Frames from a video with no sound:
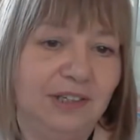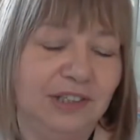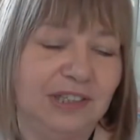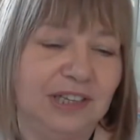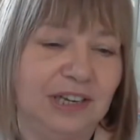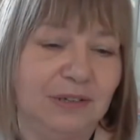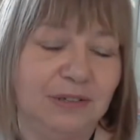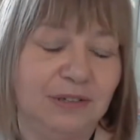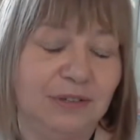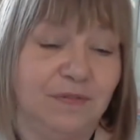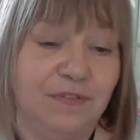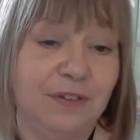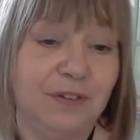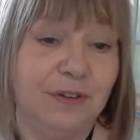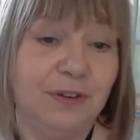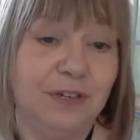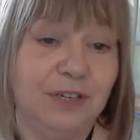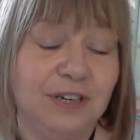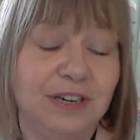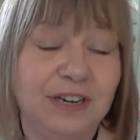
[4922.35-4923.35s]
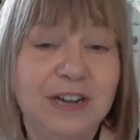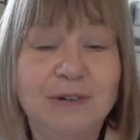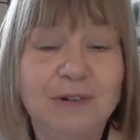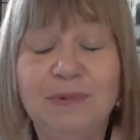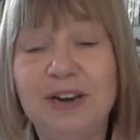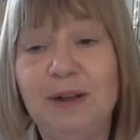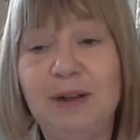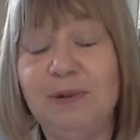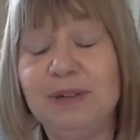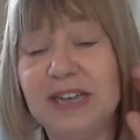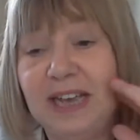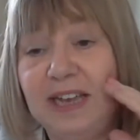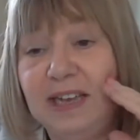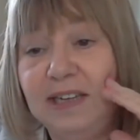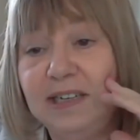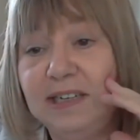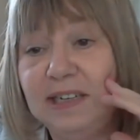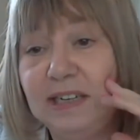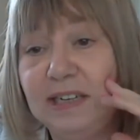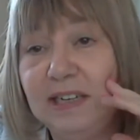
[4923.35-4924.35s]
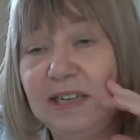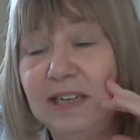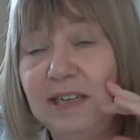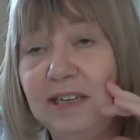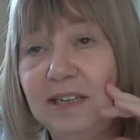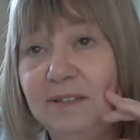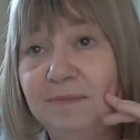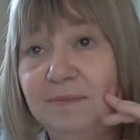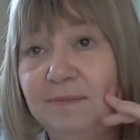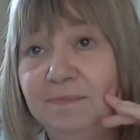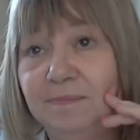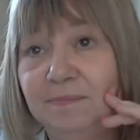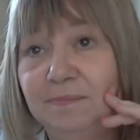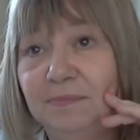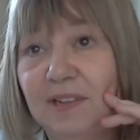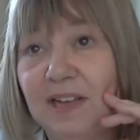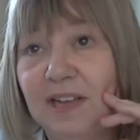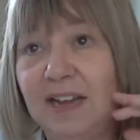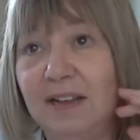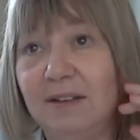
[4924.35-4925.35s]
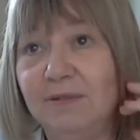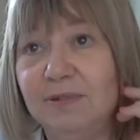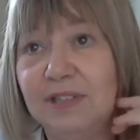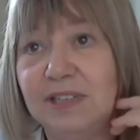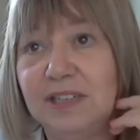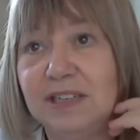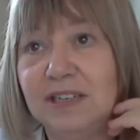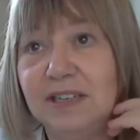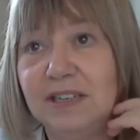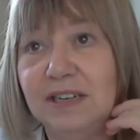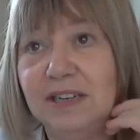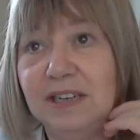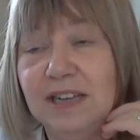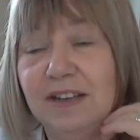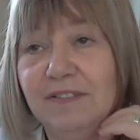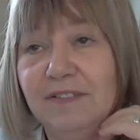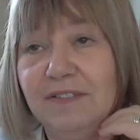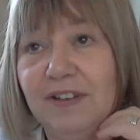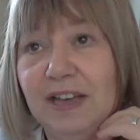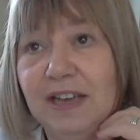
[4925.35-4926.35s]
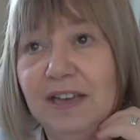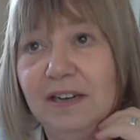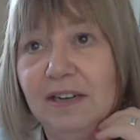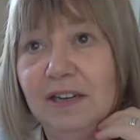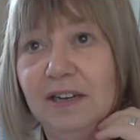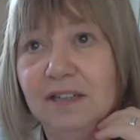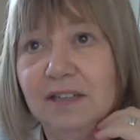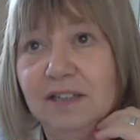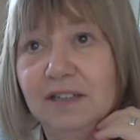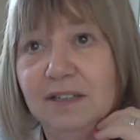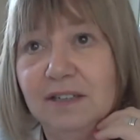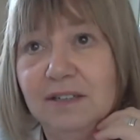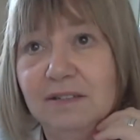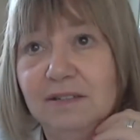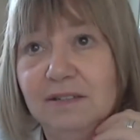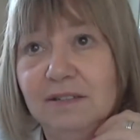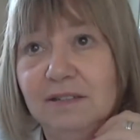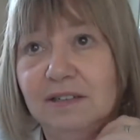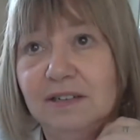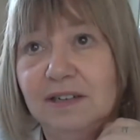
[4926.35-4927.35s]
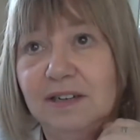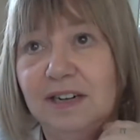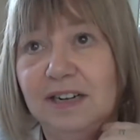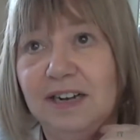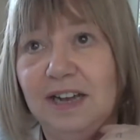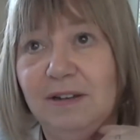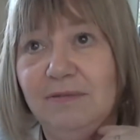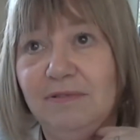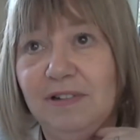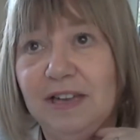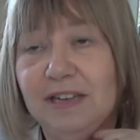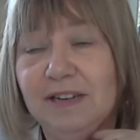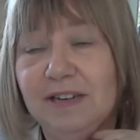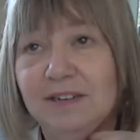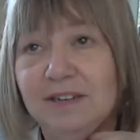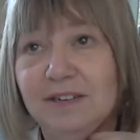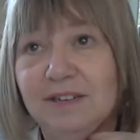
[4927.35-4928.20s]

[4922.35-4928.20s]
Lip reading: that's the first, when I was 18 and I was sitting in a cafe in London and I read